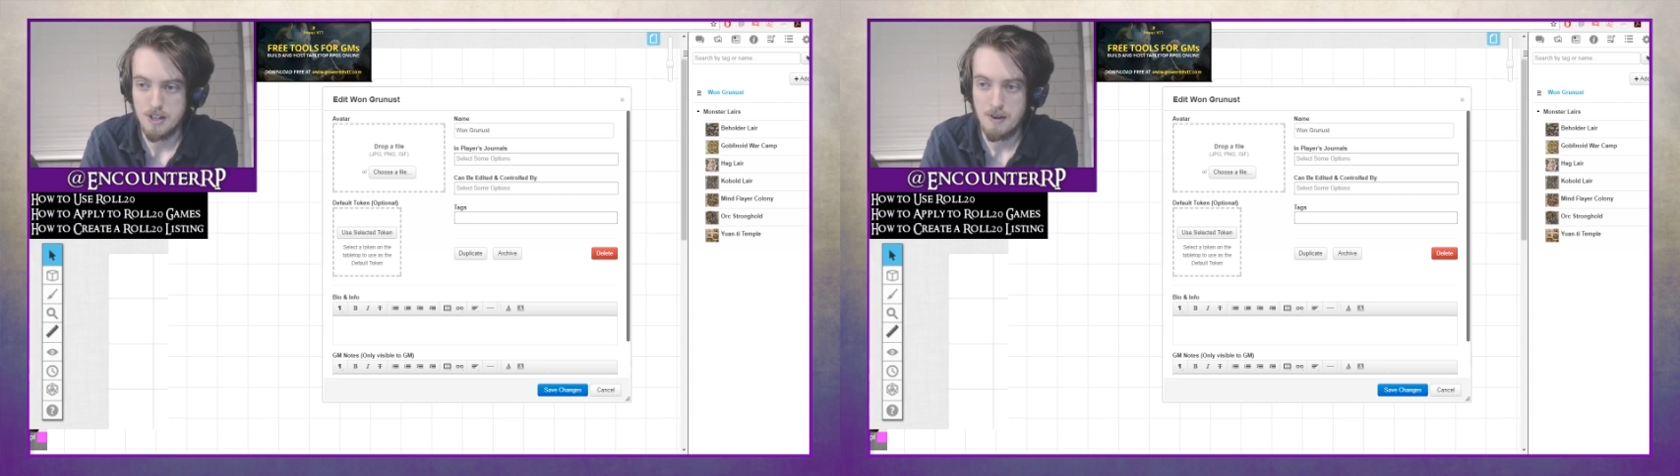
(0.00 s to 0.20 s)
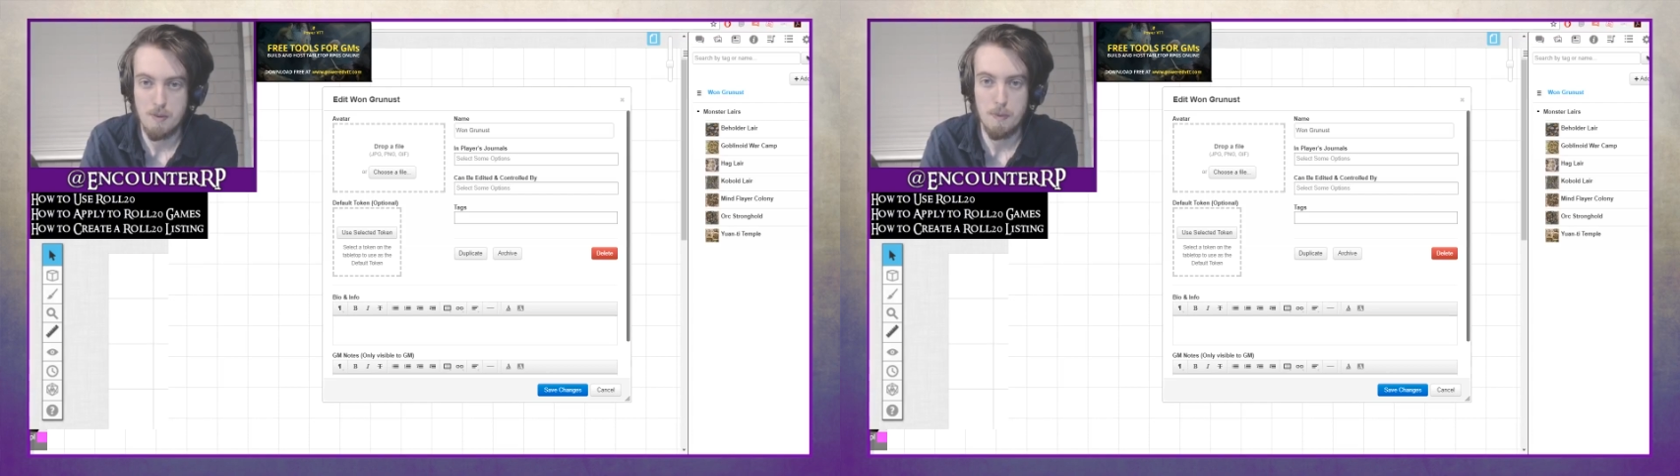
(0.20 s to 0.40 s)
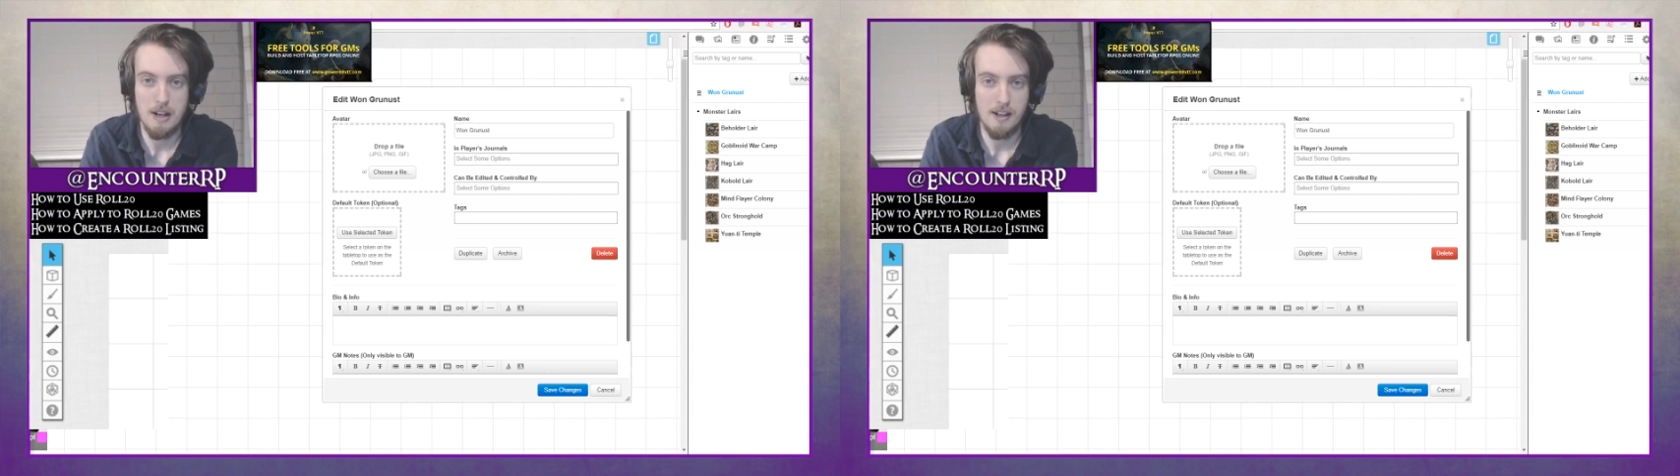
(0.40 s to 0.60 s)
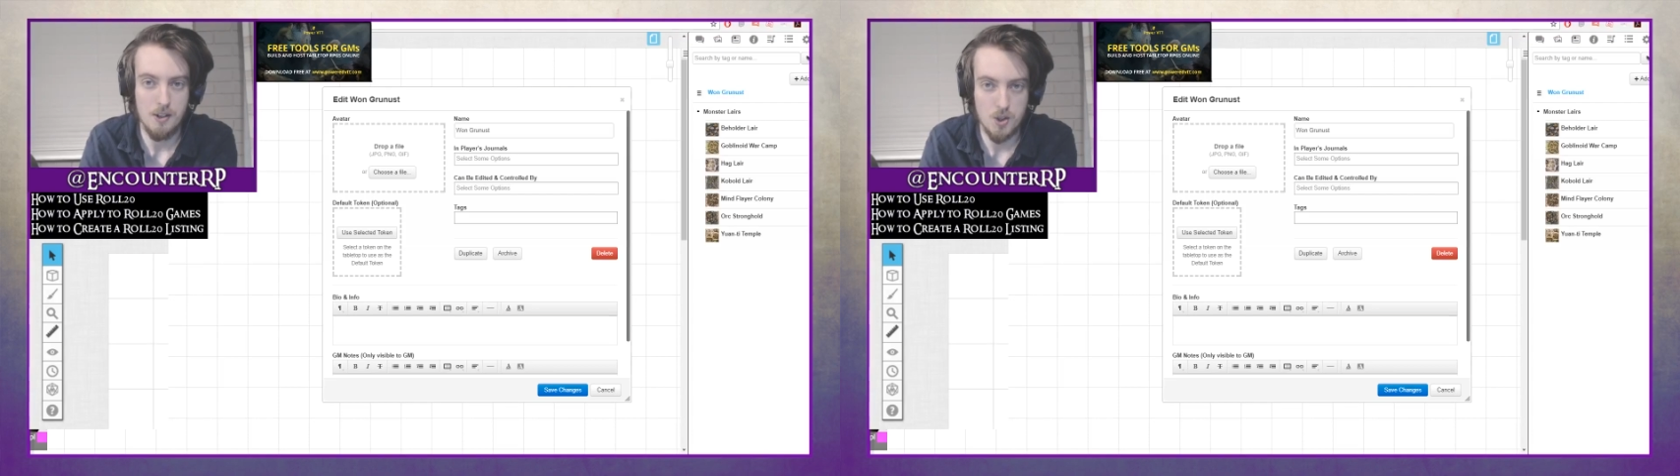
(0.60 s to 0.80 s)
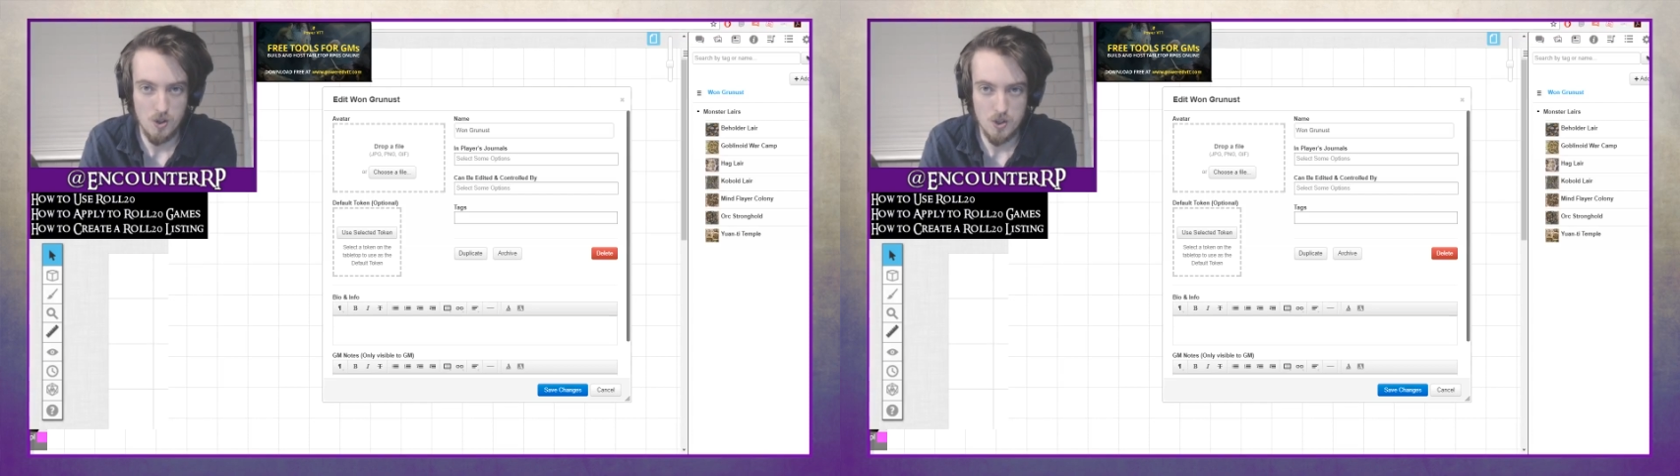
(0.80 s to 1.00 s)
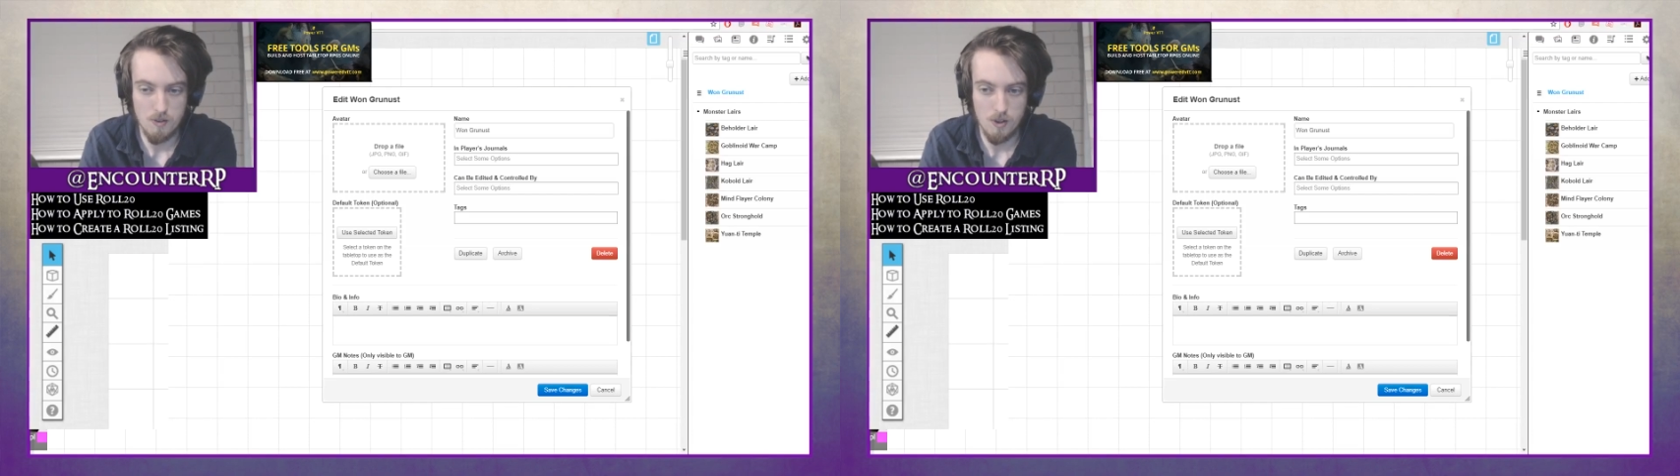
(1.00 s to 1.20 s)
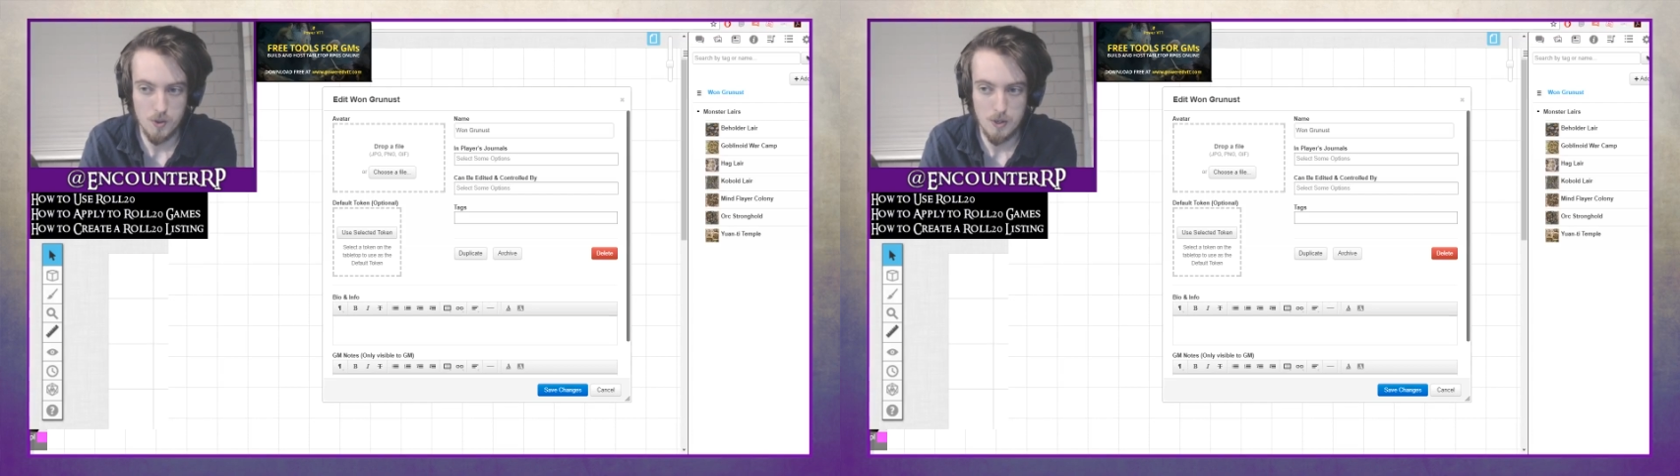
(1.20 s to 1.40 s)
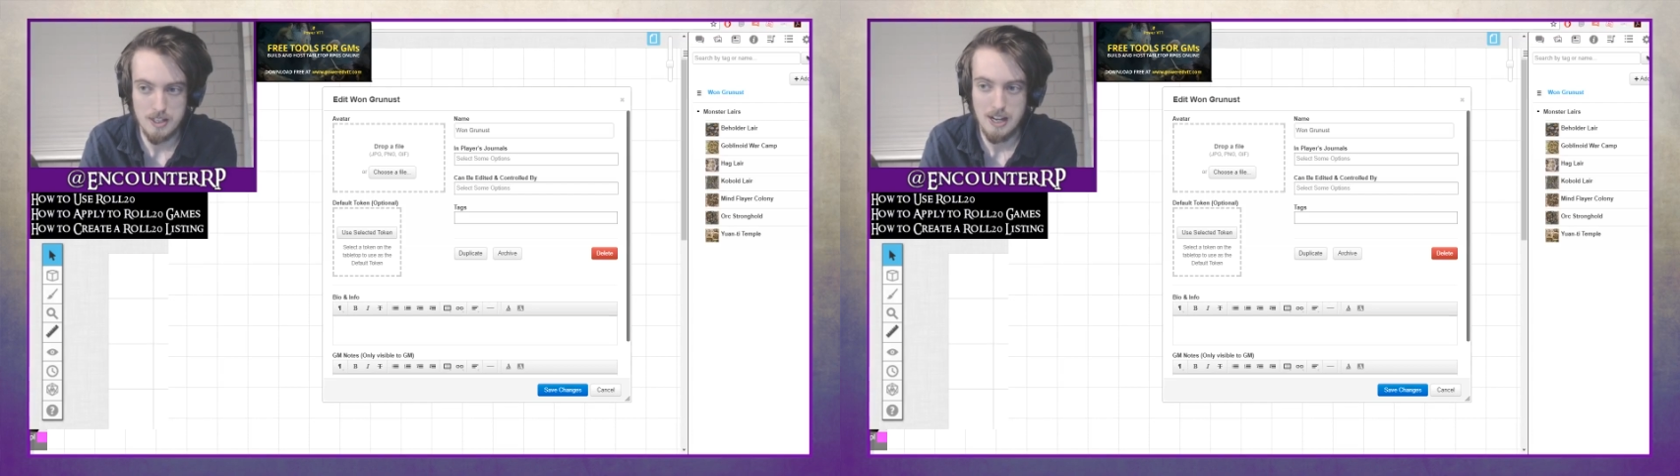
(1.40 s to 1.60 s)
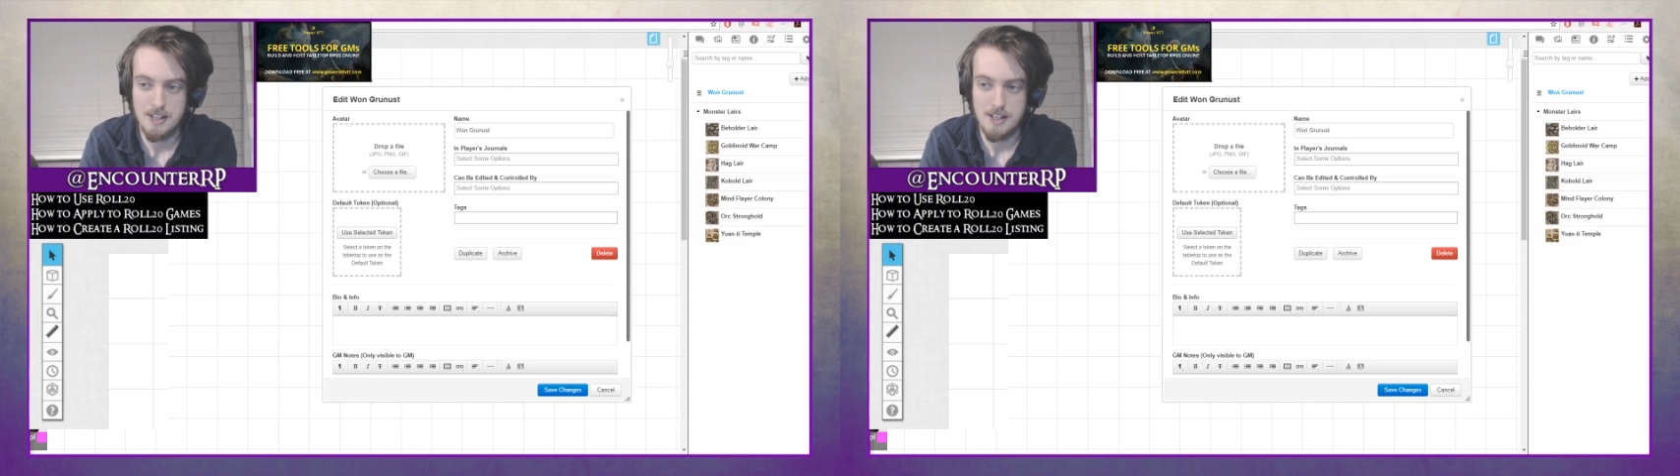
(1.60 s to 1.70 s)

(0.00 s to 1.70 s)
Every player that joins your Roll20